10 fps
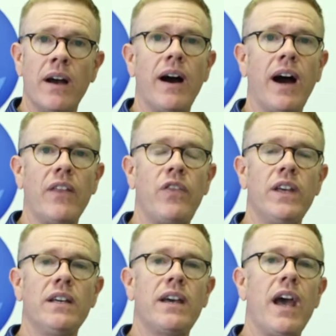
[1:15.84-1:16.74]
I
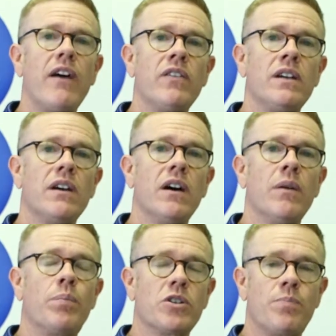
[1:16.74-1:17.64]
think having a
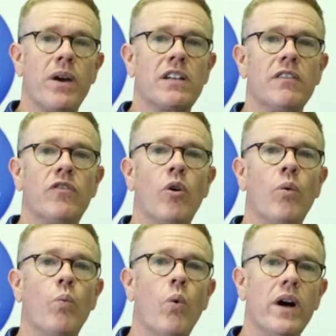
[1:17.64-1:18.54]
perspective
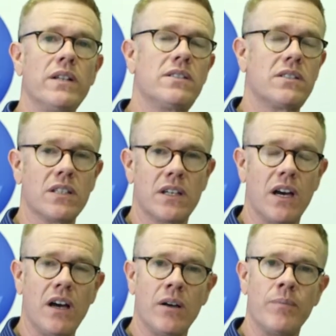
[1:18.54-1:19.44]
on what's to
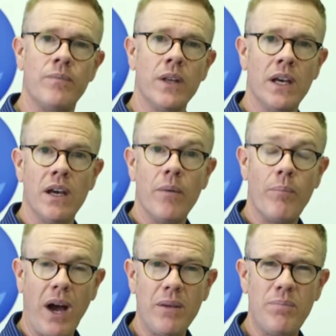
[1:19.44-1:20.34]
come
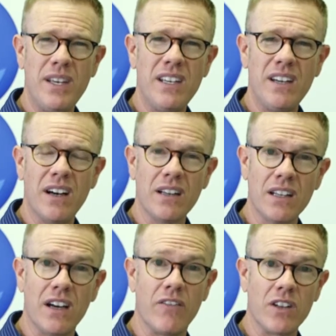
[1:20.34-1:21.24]
might be
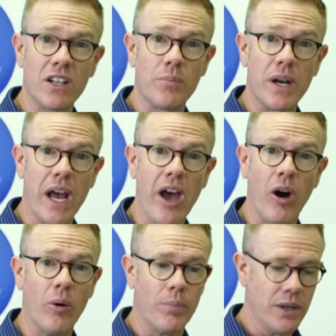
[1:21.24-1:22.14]
of a little bit of
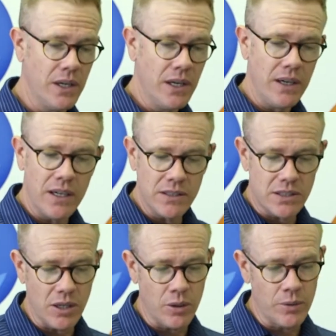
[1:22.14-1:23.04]
help. And
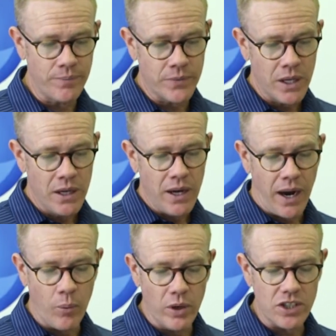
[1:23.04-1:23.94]
so
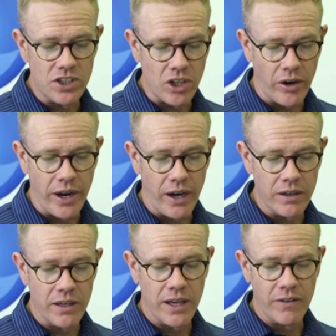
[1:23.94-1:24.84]
I want to start
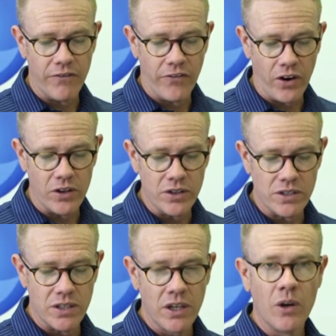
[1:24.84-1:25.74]
out at
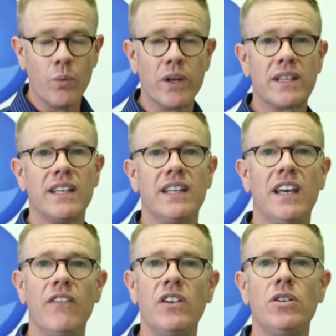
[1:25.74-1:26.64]
first with
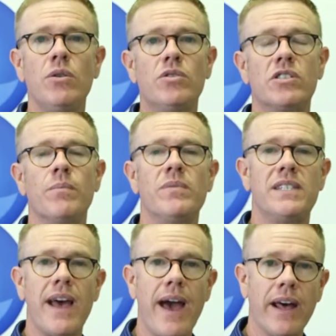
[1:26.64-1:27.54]
giving you some
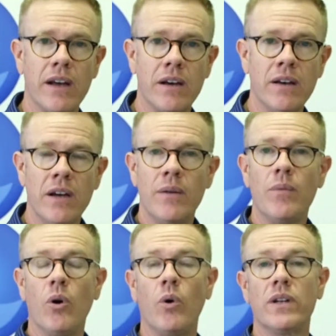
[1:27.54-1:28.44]
data
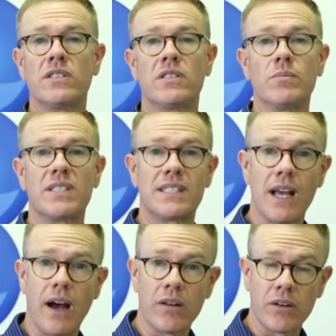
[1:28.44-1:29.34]
on some
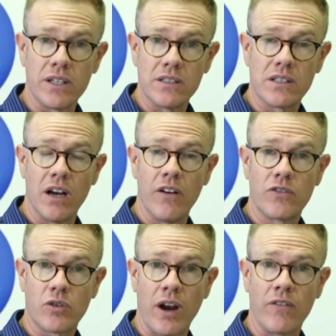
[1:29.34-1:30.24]
salaries of
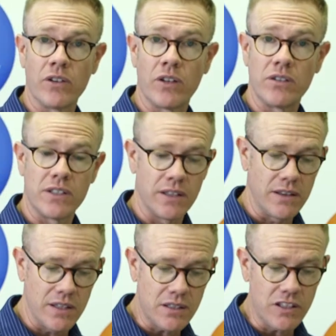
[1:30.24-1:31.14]
travel nursing.
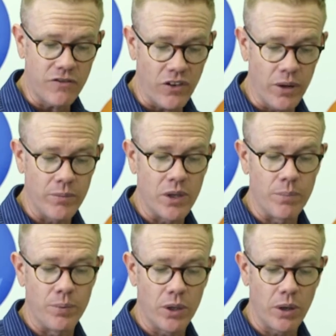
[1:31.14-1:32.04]
This is from the
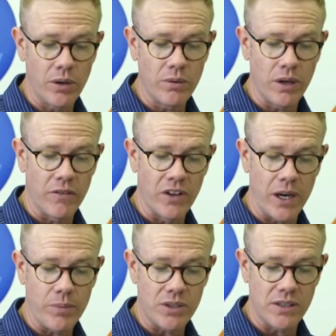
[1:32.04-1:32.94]
Bureau of
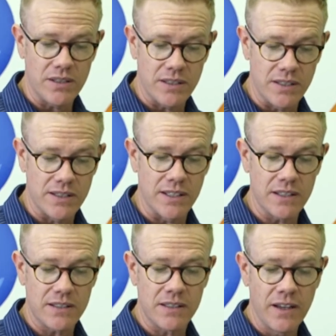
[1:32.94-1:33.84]
Labor
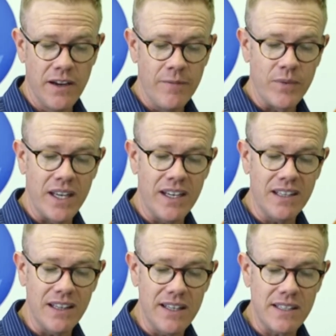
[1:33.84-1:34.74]
Statistics, and
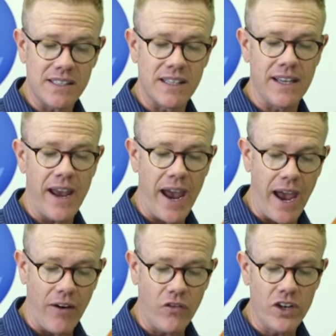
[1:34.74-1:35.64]
it lists the
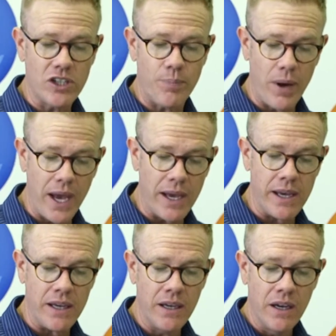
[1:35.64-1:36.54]
average
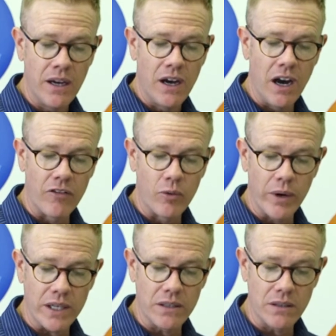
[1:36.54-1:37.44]
pay of a
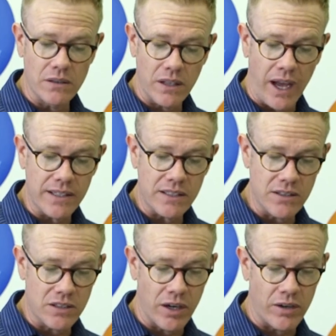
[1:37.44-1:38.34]
regular
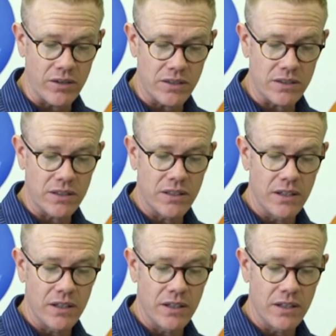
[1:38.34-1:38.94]
licensed nurse